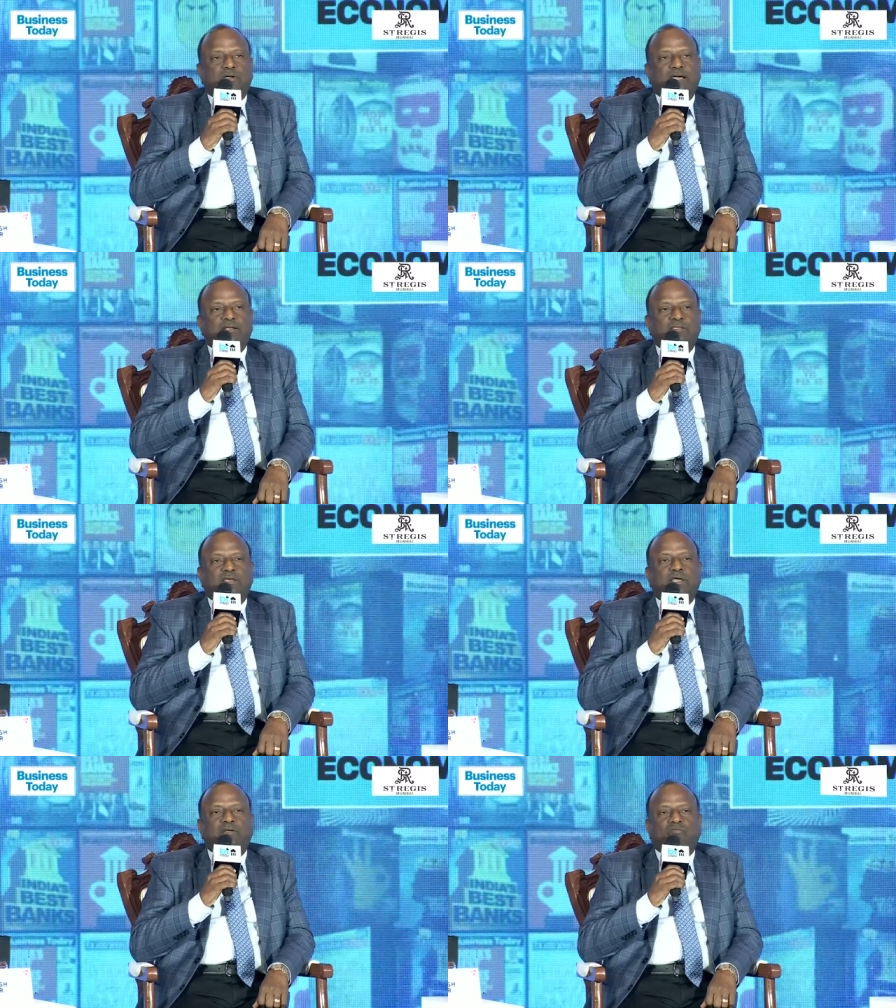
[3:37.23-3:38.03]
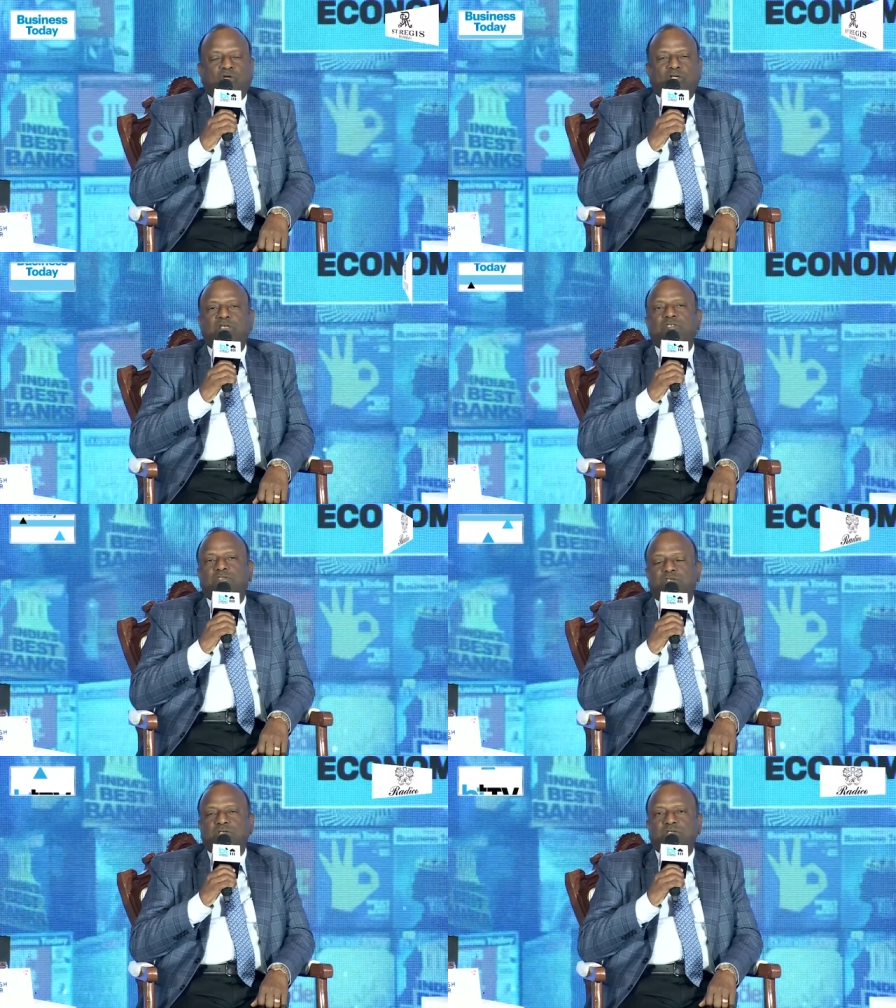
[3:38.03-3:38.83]
And the
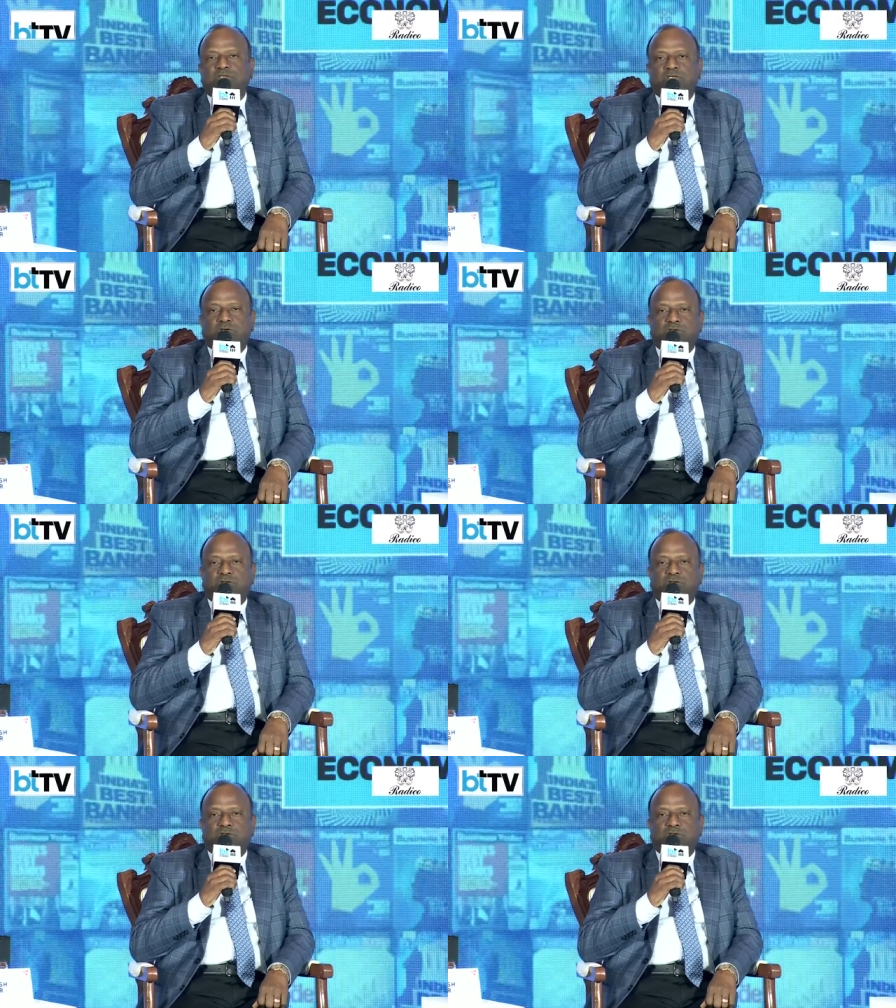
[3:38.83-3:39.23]
advantage in